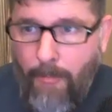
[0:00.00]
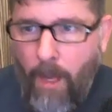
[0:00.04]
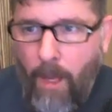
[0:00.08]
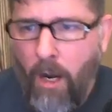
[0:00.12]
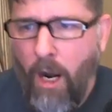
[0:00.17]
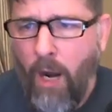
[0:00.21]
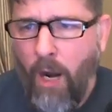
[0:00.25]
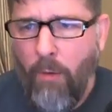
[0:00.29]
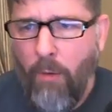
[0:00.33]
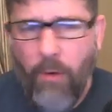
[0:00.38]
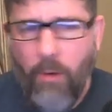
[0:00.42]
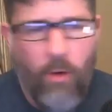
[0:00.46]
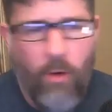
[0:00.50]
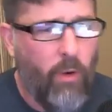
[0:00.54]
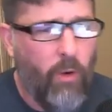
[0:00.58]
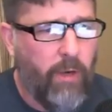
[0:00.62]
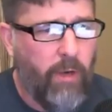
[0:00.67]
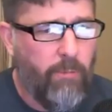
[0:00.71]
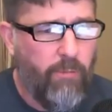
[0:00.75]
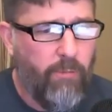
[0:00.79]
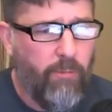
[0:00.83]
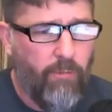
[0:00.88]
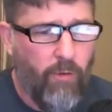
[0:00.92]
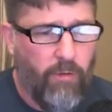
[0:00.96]
All right, real
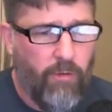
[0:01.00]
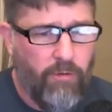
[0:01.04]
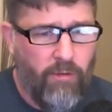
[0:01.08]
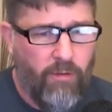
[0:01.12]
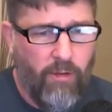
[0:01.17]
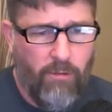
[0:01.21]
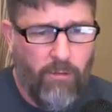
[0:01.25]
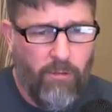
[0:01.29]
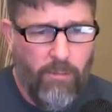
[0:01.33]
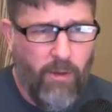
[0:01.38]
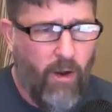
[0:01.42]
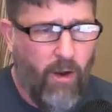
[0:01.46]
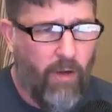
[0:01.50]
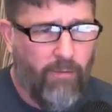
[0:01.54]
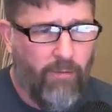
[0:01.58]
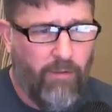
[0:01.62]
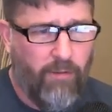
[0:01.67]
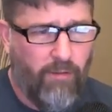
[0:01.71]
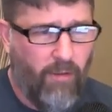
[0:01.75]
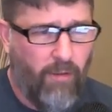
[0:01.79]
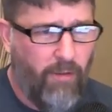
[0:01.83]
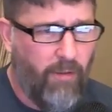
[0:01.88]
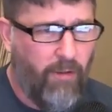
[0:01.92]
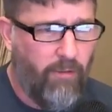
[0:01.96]
quick before this kicks me off,
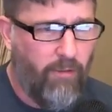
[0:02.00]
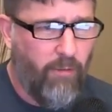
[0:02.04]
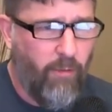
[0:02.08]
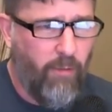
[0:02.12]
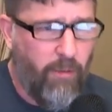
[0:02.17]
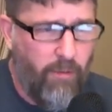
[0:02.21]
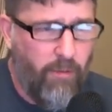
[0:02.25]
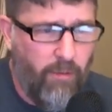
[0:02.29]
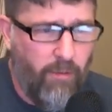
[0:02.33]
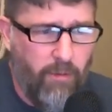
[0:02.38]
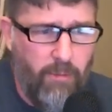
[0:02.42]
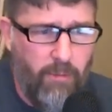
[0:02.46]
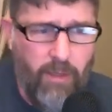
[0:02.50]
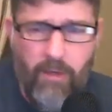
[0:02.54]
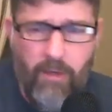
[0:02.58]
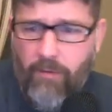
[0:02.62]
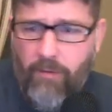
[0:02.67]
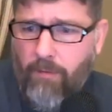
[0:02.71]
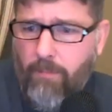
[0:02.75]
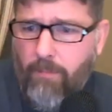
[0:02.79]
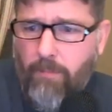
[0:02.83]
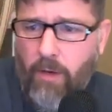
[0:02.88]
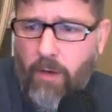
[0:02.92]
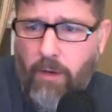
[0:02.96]
because I think it's only 30
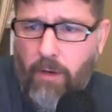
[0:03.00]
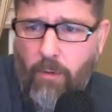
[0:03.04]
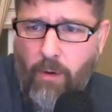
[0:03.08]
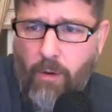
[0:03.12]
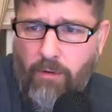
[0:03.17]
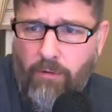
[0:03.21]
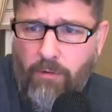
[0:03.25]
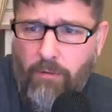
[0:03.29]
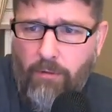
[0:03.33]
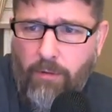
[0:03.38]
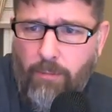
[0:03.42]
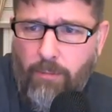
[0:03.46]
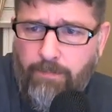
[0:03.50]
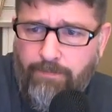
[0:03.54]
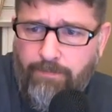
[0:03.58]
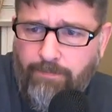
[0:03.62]
minutes. Any questions?